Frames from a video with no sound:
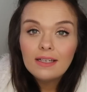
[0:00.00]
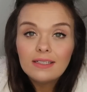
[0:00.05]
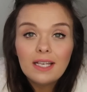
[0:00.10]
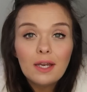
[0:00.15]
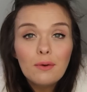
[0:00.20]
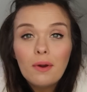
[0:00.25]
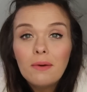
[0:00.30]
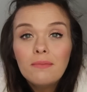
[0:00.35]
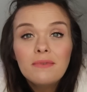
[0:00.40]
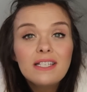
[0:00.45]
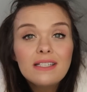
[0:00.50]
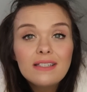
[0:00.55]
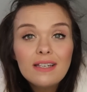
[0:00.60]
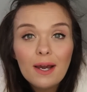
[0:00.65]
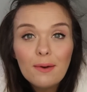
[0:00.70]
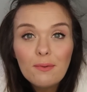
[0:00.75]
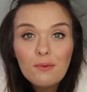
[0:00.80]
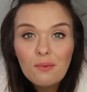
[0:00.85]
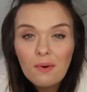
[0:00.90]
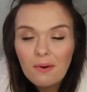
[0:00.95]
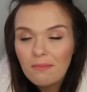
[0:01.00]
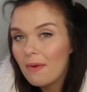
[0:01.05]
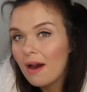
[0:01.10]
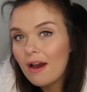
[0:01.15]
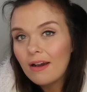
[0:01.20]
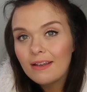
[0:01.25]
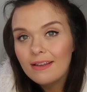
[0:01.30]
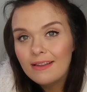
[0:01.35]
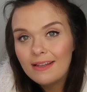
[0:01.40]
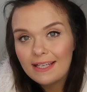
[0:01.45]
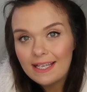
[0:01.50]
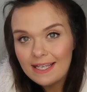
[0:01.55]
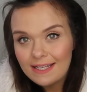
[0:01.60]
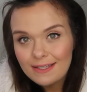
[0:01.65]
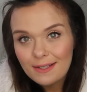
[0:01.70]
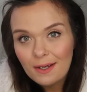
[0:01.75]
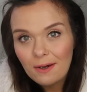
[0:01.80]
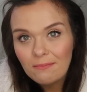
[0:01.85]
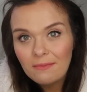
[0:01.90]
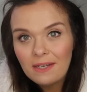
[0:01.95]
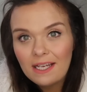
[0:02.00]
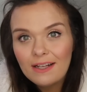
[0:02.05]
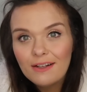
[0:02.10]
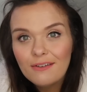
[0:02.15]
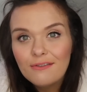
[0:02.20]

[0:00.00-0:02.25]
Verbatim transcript: So I'm going to start with what Mark and the kids got me.